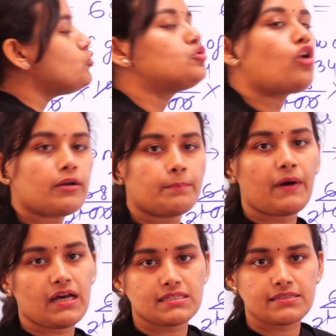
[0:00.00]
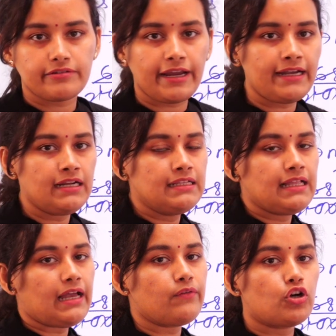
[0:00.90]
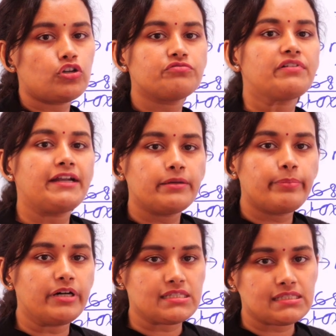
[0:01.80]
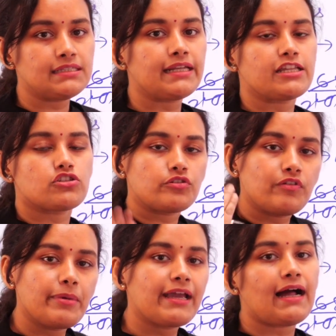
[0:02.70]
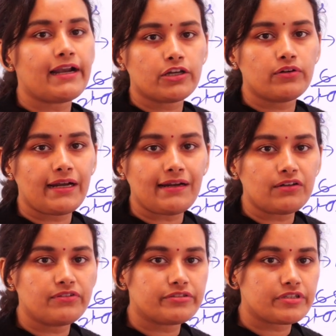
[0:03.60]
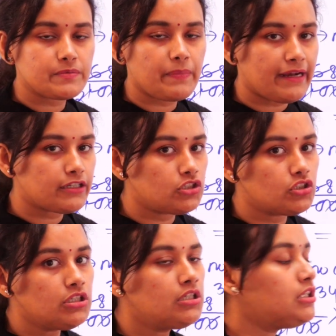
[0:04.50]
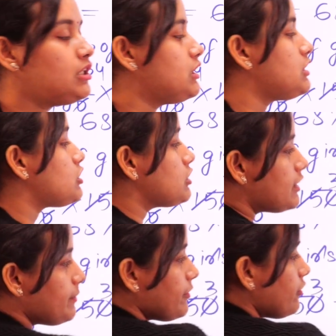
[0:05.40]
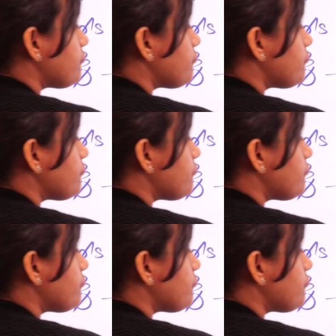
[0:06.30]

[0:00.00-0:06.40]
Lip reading: do not pass, right? I want to find a percentage. So it will be calculated with respect to the total number